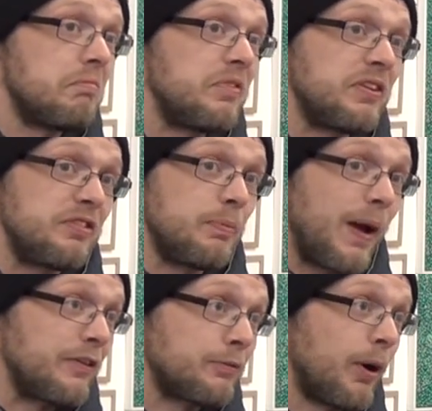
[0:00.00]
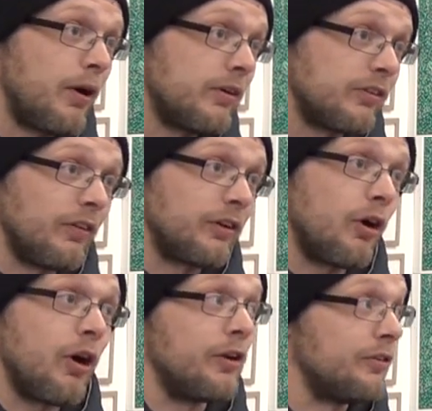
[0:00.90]
this is a better spot. It's on the
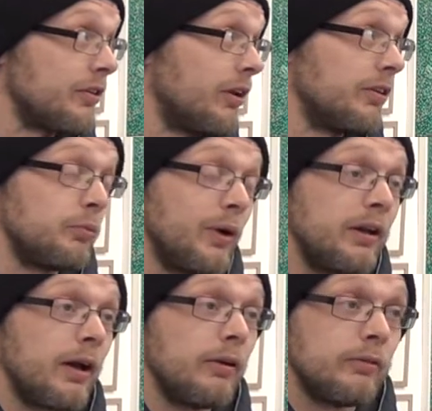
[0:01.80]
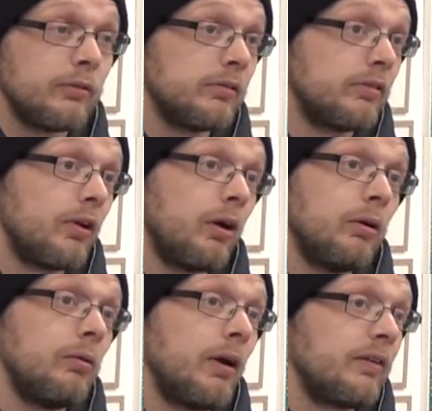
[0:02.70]
corner. It's all these windows.
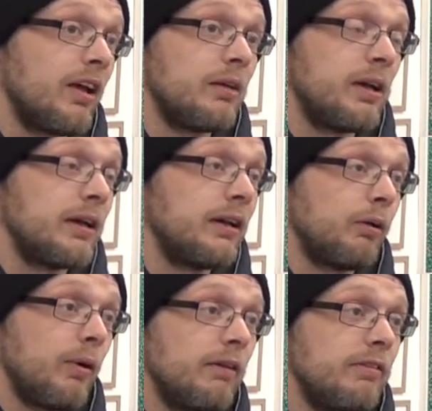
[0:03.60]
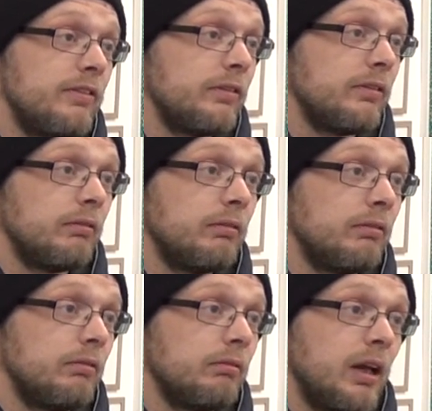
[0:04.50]
So I started making inquiries
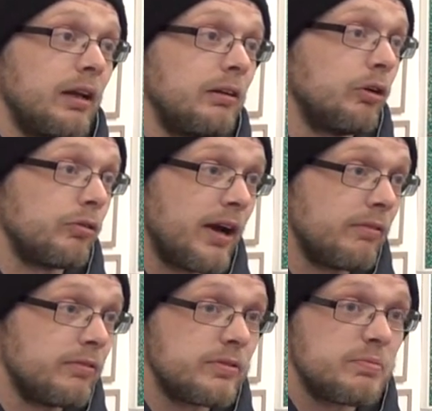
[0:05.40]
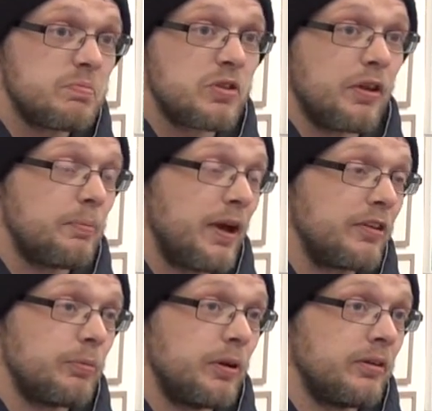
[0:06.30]
and I had a look around. Saw the
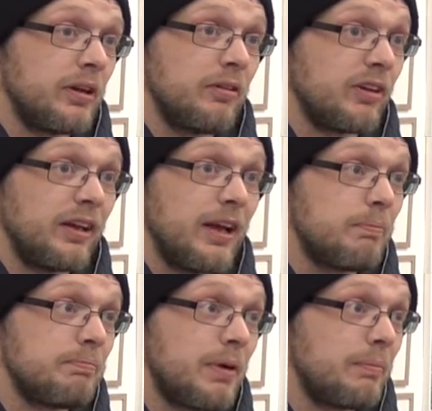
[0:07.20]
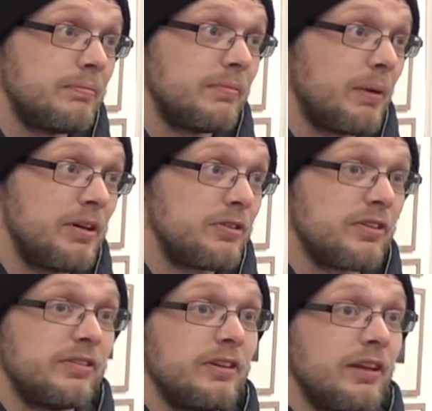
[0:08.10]
basement. I was like, "Yep, I'm
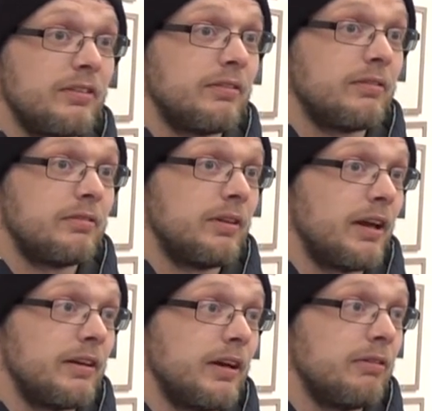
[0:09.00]
interested. Let's get it